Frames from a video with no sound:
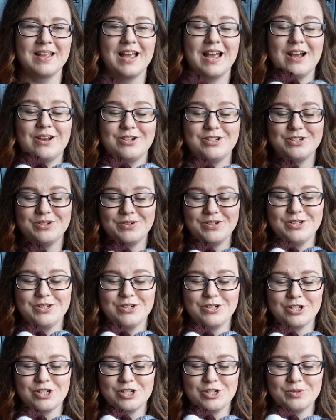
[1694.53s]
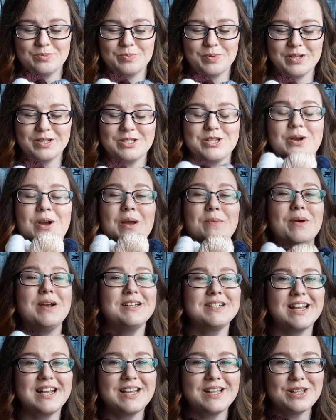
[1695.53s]
I had to do a yoked jumper, so I might
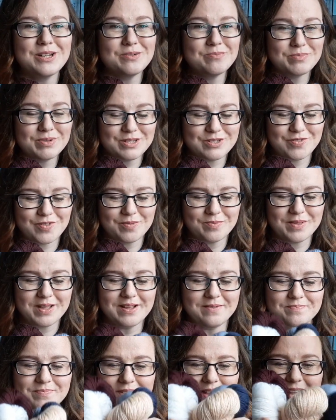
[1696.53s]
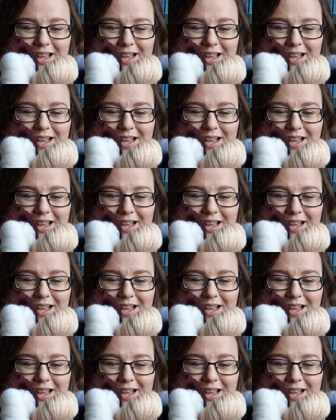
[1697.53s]
take the numbers from that